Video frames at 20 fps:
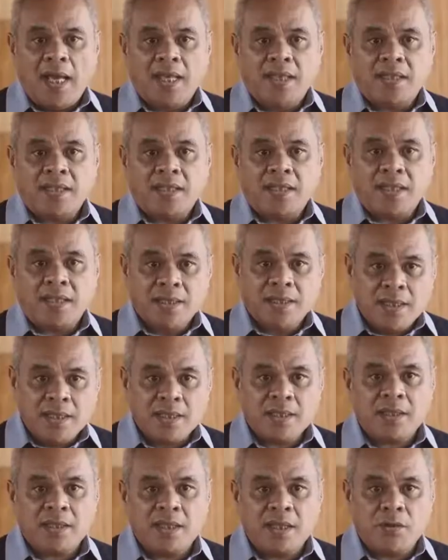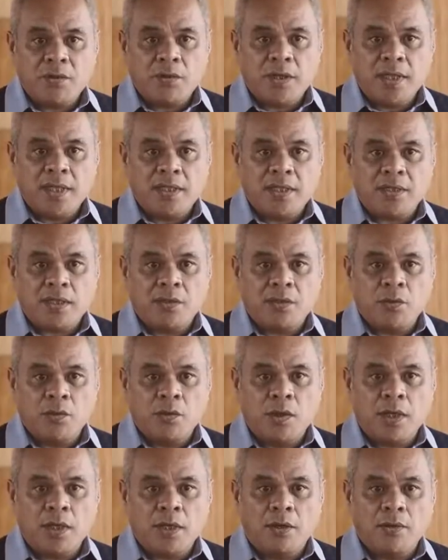and in this series,
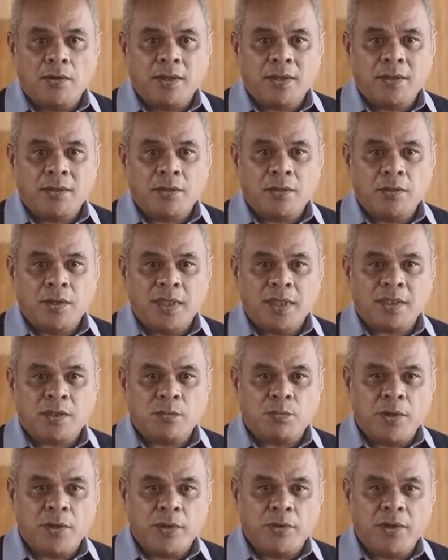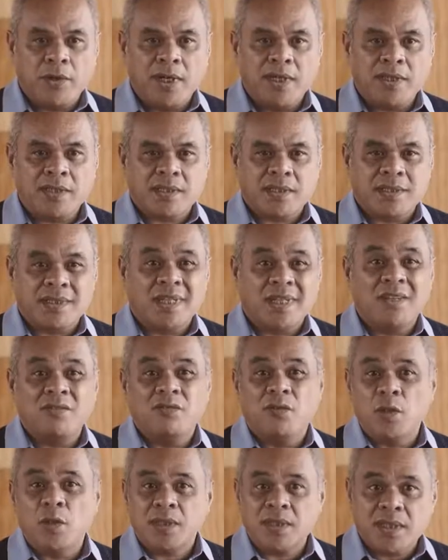you are going to experience the
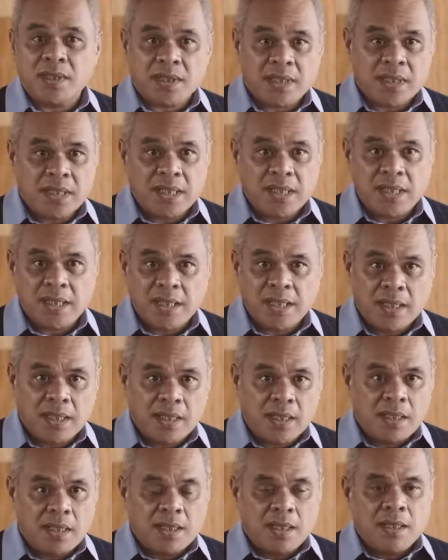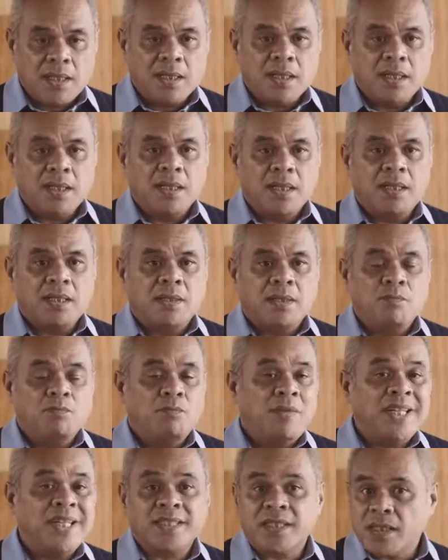diversity, the
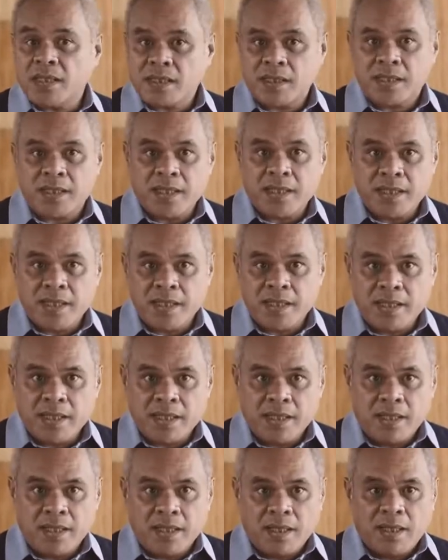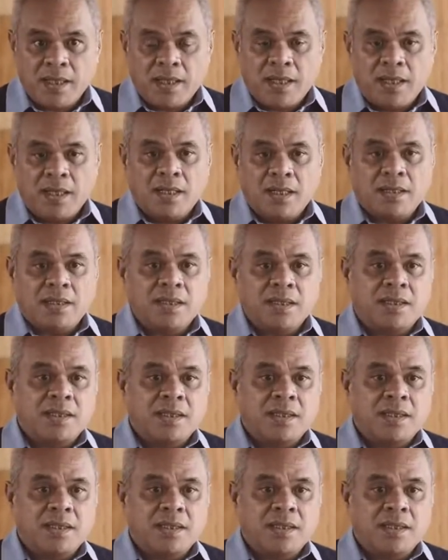majesty, the